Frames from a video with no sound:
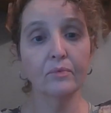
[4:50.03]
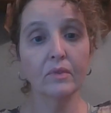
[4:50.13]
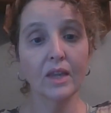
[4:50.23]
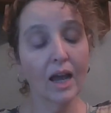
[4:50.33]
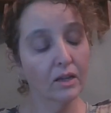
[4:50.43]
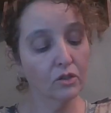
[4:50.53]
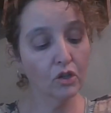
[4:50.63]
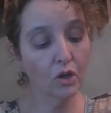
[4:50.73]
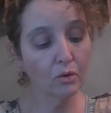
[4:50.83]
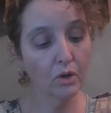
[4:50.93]
yeah,
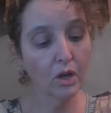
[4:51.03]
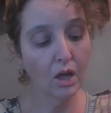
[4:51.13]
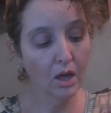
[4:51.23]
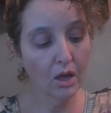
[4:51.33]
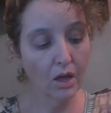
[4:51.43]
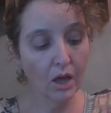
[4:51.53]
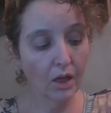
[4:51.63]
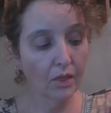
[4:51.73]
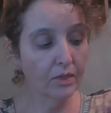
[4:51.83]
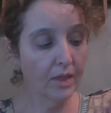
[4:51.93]
so
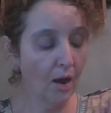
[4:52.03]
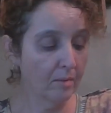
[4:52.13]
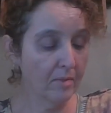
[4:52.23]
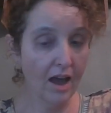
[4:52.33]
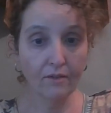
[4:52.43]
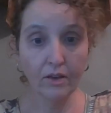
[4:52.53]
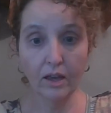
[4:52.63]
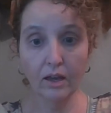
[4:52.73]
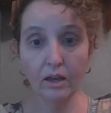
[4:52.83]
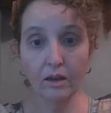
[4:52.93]
now I'm
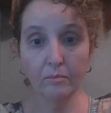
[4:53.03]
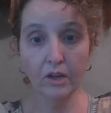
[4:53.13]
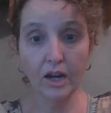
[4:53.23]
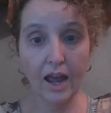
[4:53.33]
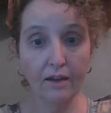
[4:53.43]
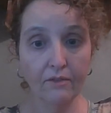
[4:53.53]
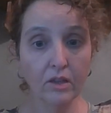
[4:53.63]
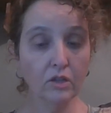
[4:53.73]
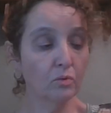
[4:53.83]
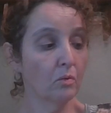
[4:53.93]
going to have
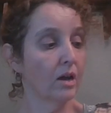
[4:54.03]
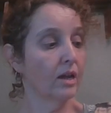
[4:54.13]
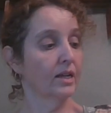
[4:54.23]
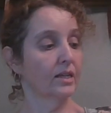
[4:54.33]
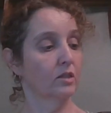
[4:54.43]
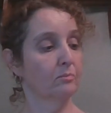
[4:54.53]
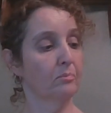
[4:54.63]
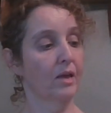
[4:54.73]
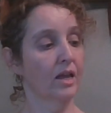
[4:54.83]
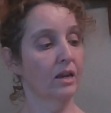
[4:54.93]
this one. It's
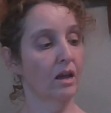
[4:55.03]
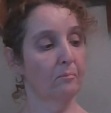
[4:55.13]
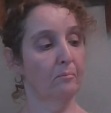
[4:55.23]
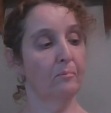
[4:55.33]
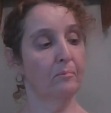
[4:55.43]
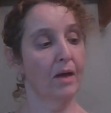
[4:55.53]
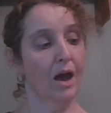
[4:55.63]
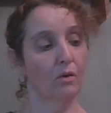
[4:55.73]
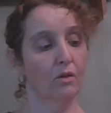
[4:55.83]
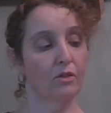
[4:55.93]
been
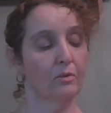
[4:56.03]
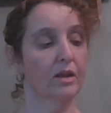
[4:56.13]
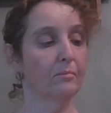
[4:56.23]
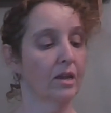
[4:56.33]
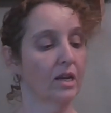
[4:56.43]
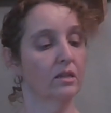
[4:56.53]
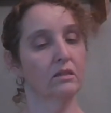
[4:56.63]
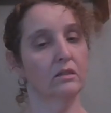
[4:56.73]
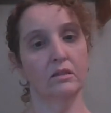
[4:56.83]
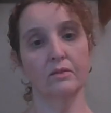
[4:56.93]
about 3
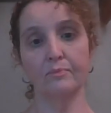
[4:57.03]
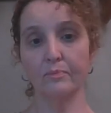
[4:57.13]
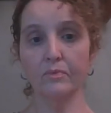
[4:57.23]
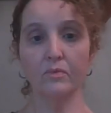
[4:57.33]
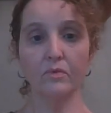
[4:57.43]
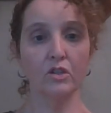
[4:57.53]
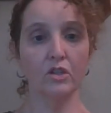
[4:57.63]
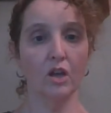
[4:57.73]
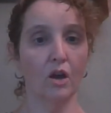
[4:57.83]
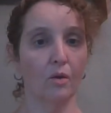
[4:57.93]
minutes.
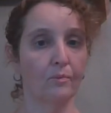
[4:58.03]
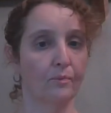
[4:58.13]
So